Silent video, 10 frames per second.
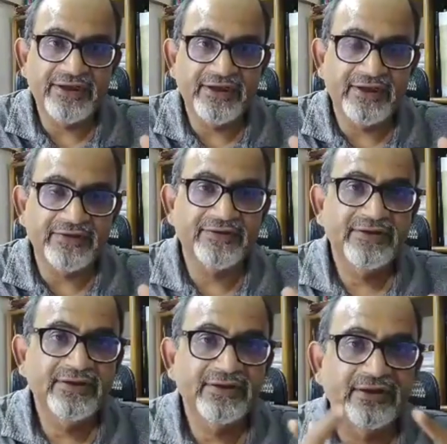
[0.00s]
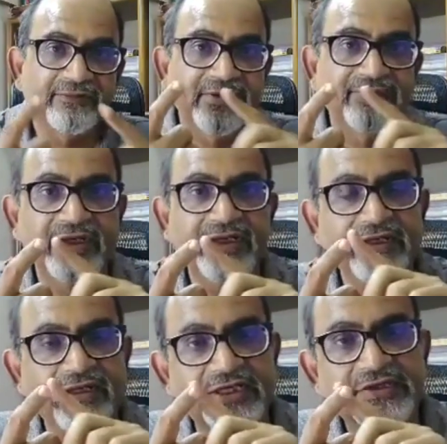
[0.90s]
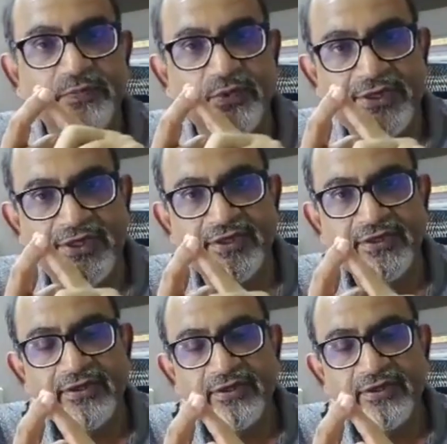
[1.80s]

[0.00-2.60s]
is number one, exposure,